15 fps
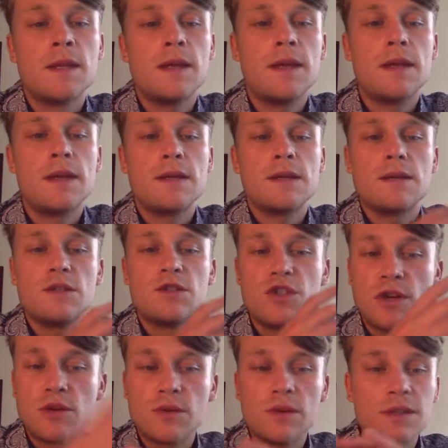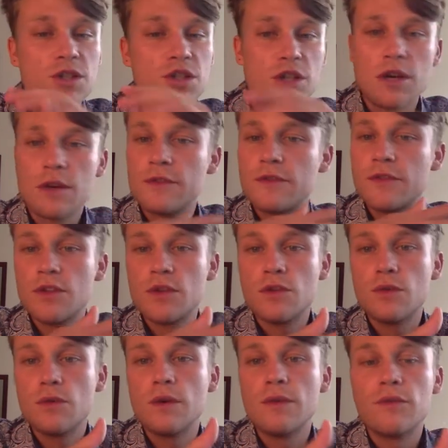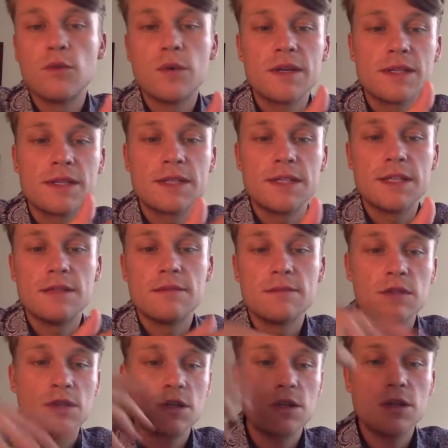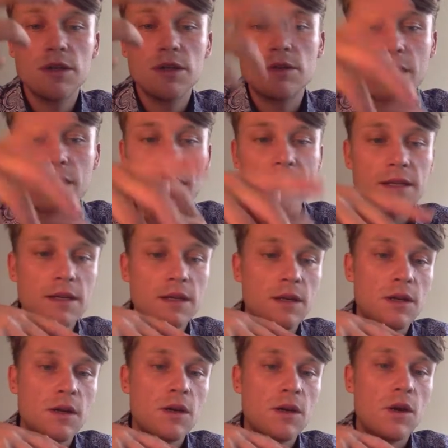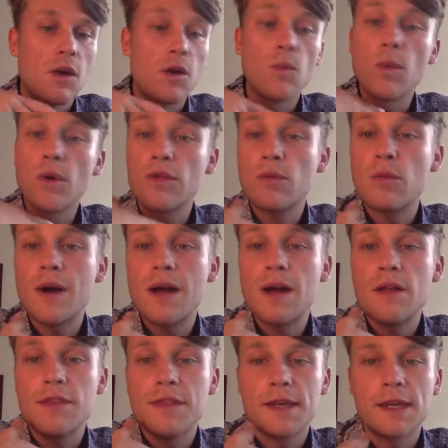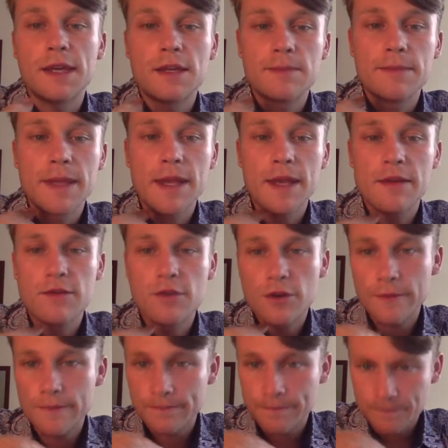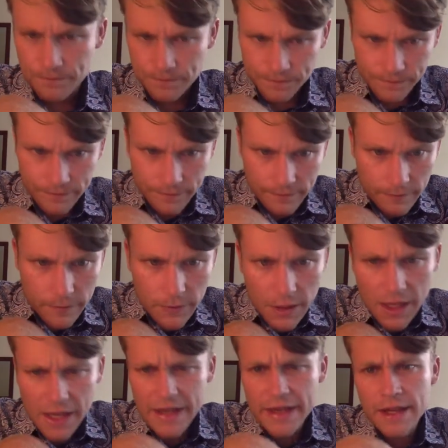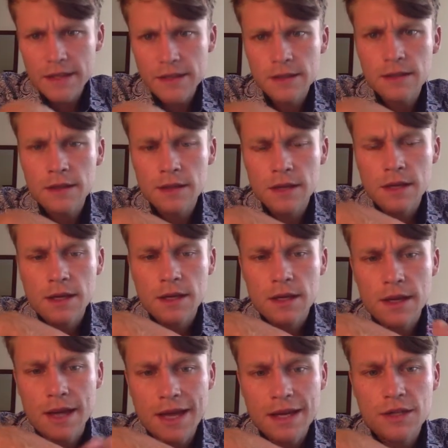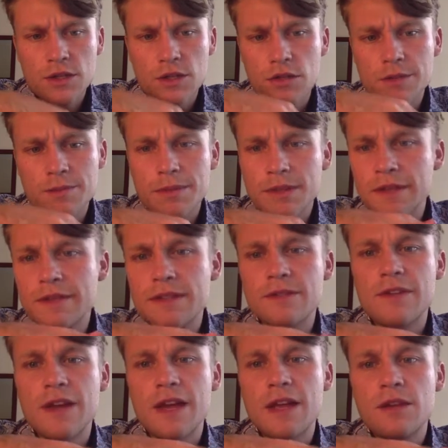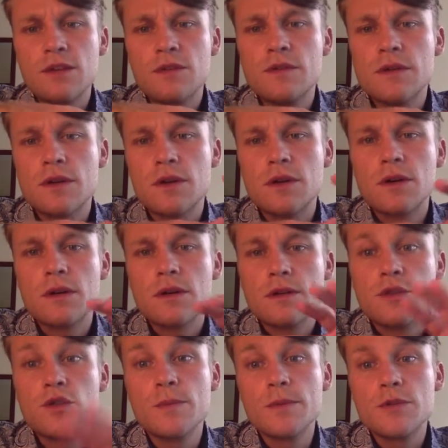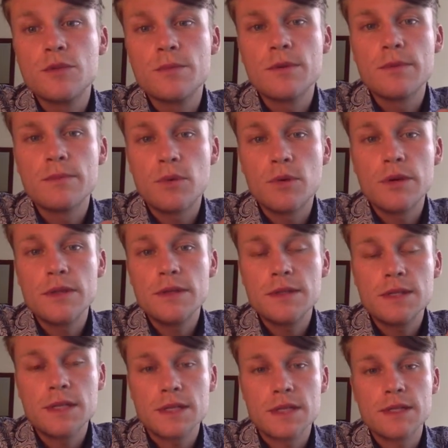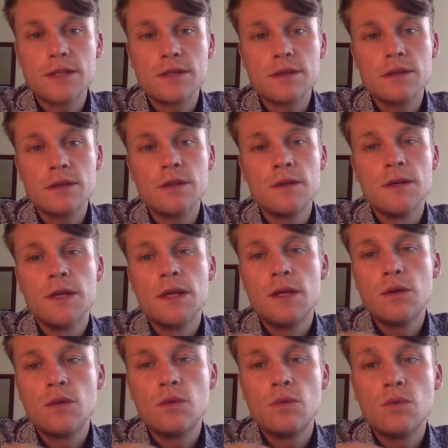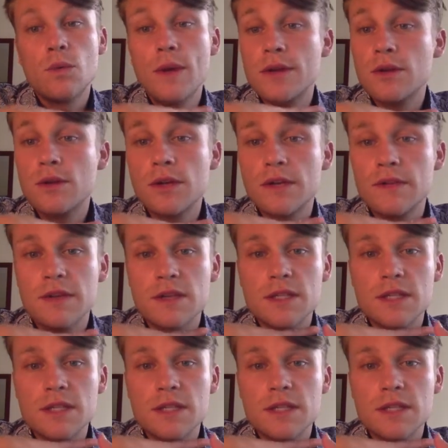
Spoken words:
A generally shared view of what is deemed good, right, or worthwhile thinking and behavior. And attitudes, beliefs, and values are super, super important to consider when you're giving a